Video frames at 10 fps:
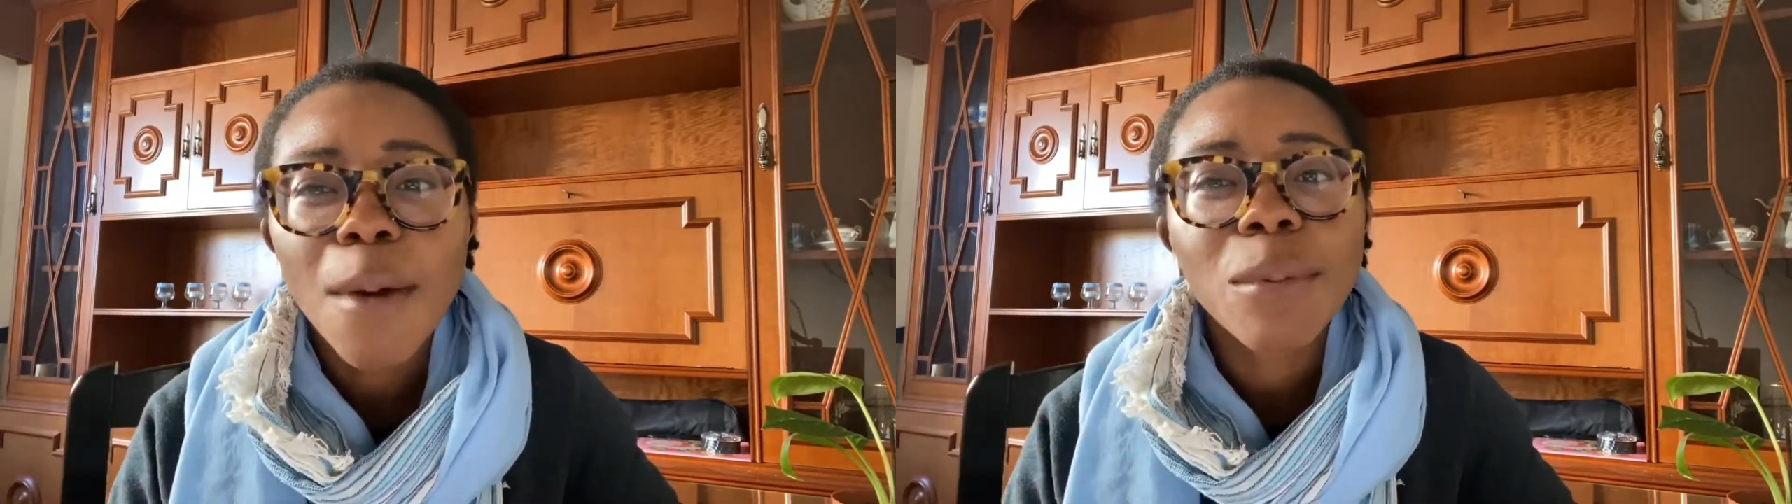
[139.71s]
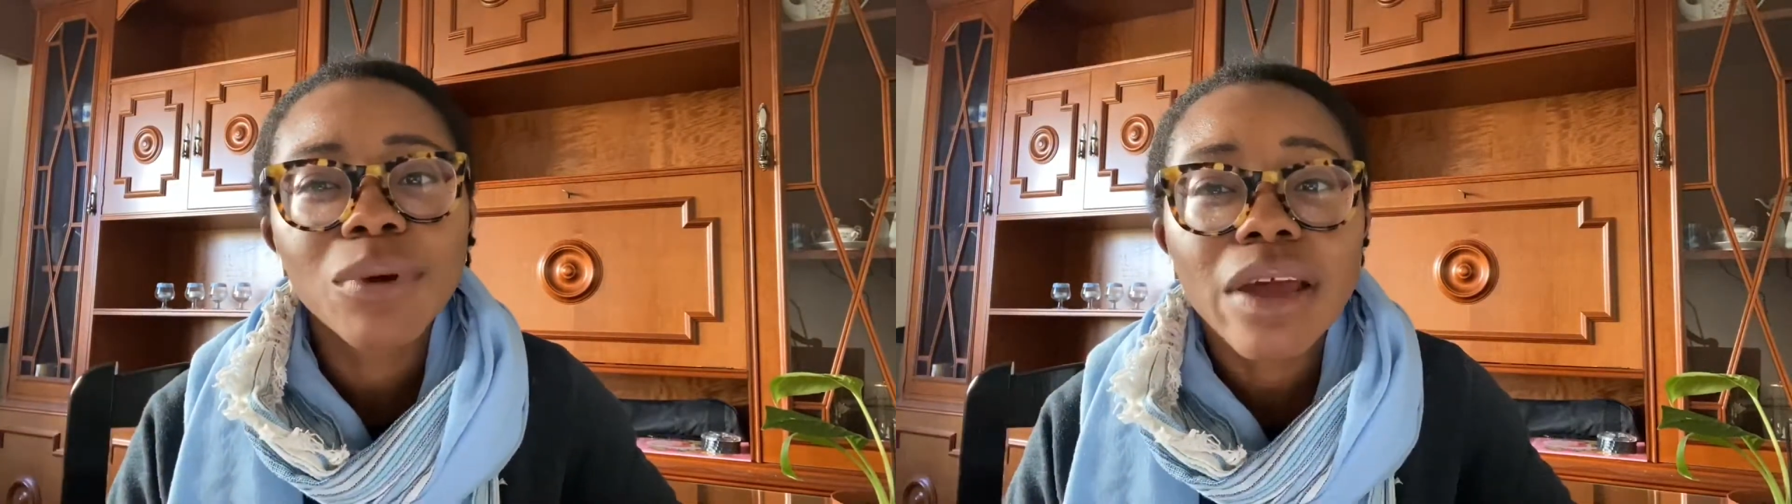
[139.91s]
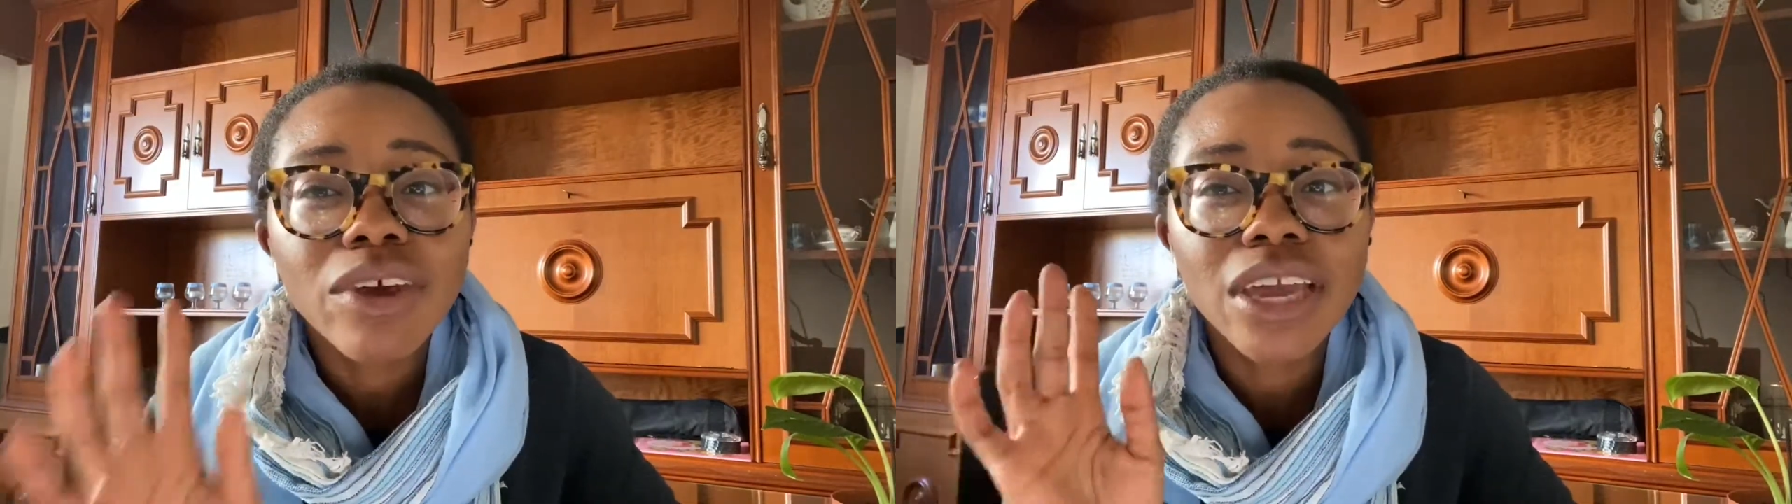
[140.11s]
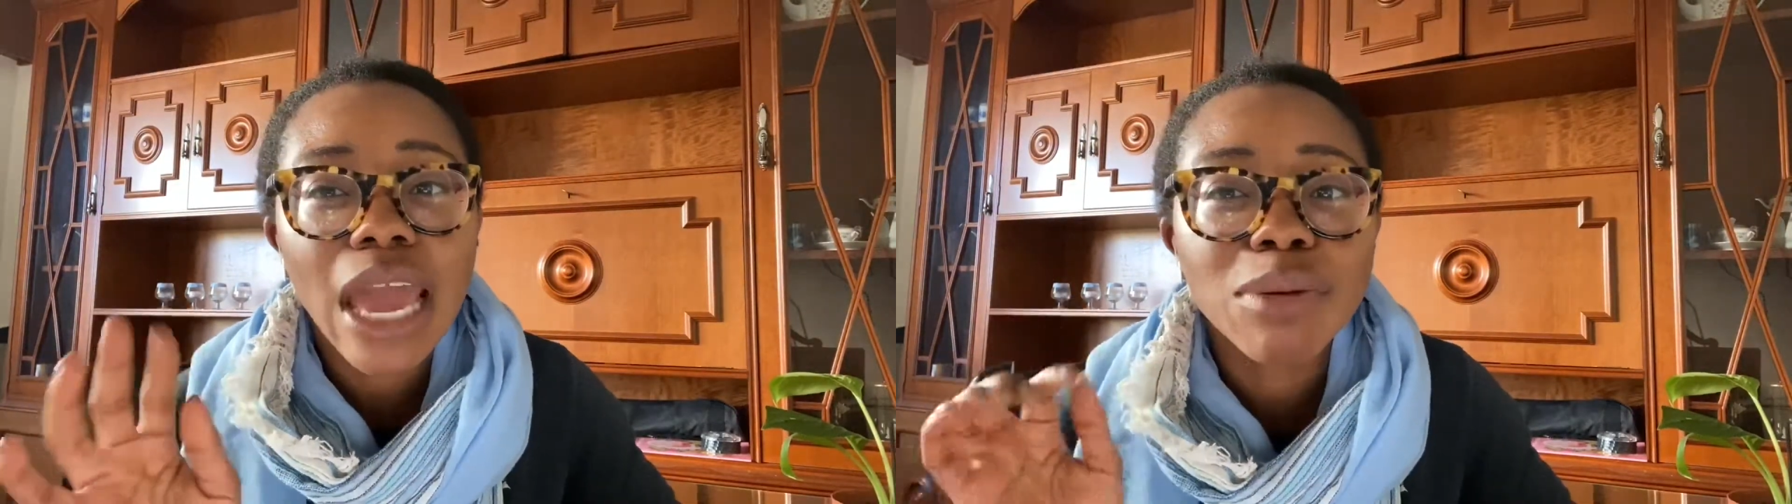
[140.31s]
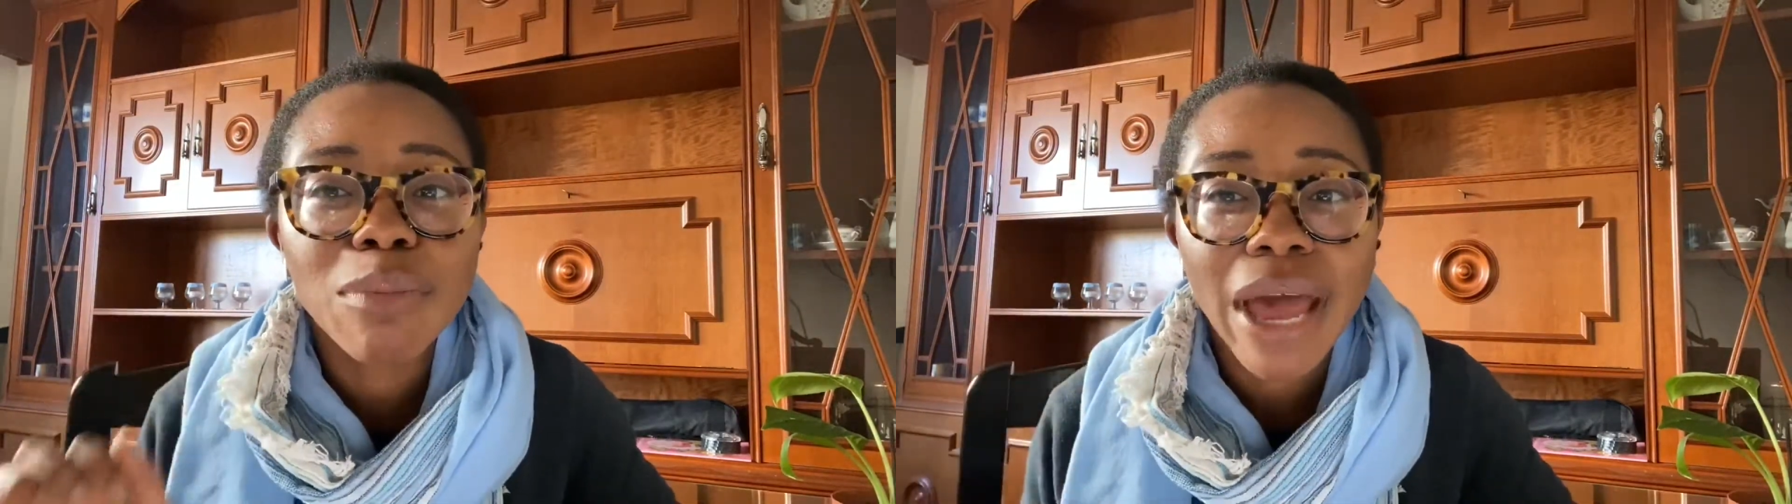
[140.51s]
Whenever he
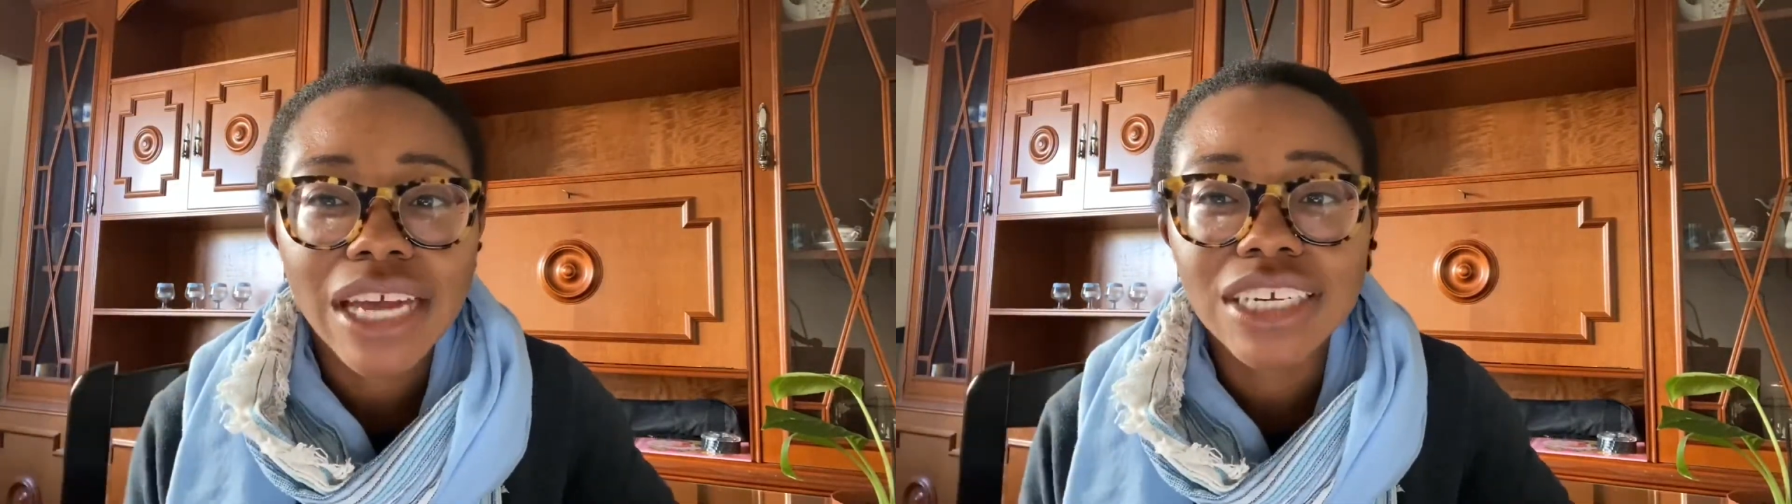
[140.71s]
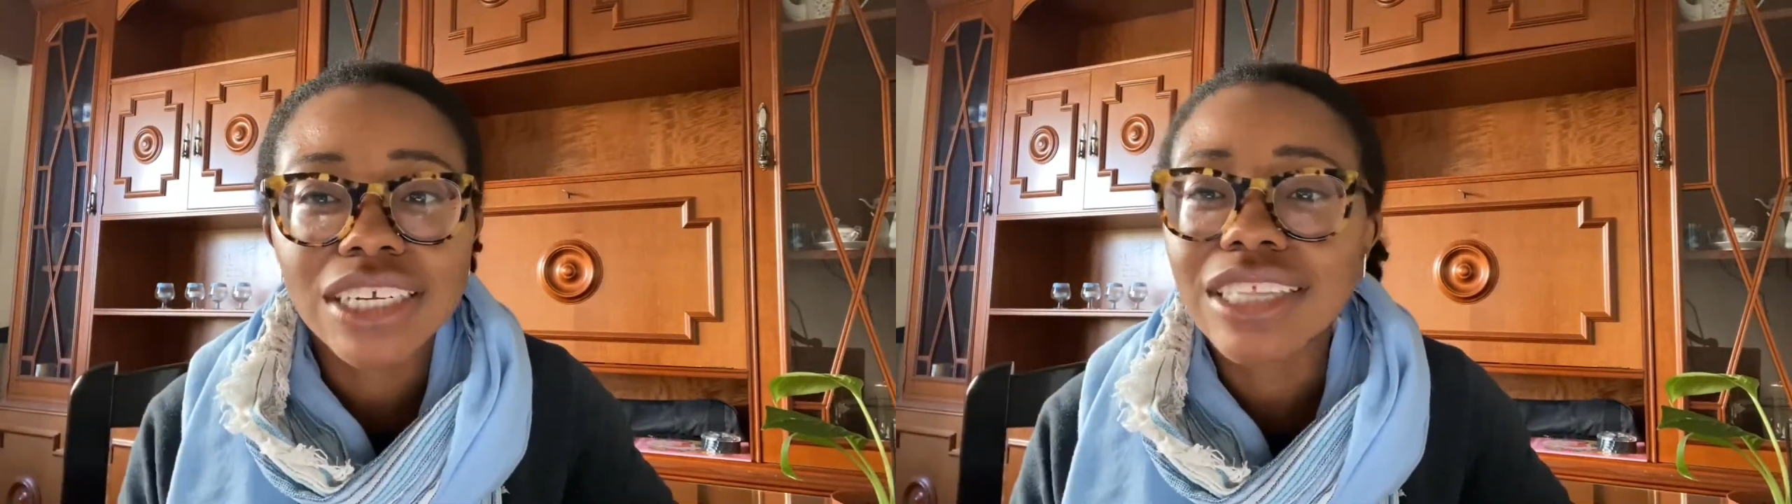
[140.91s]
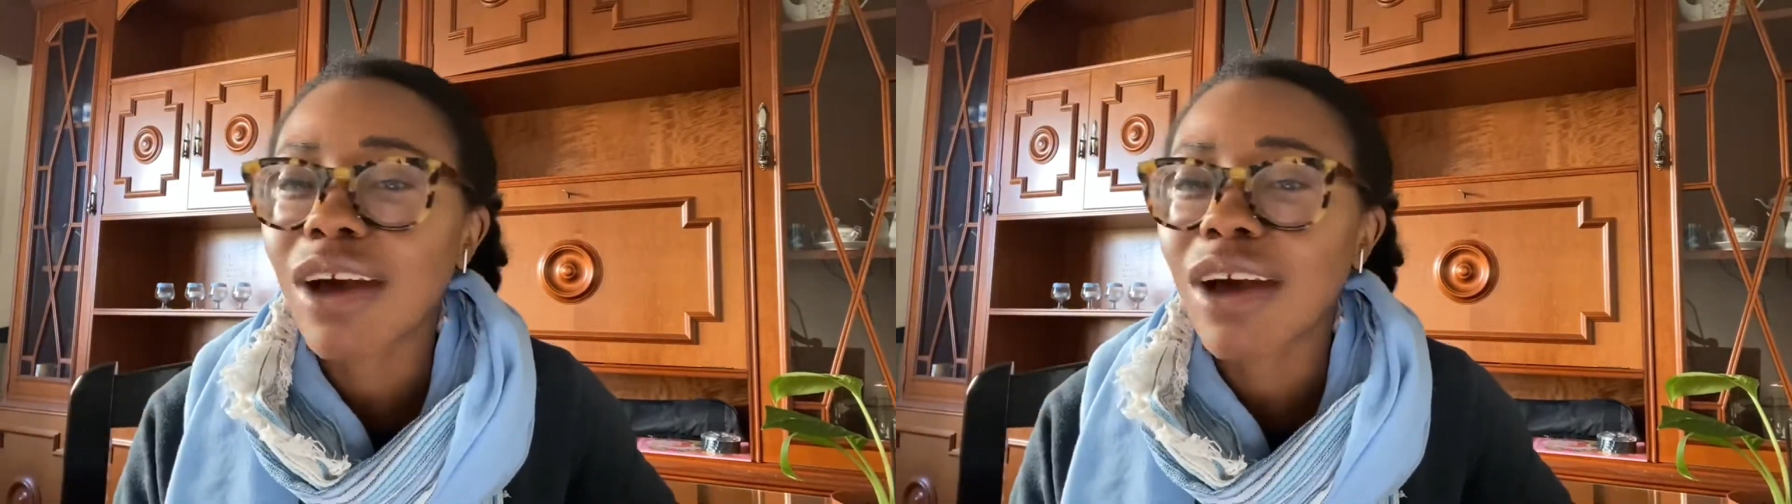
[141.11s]
came on Passions,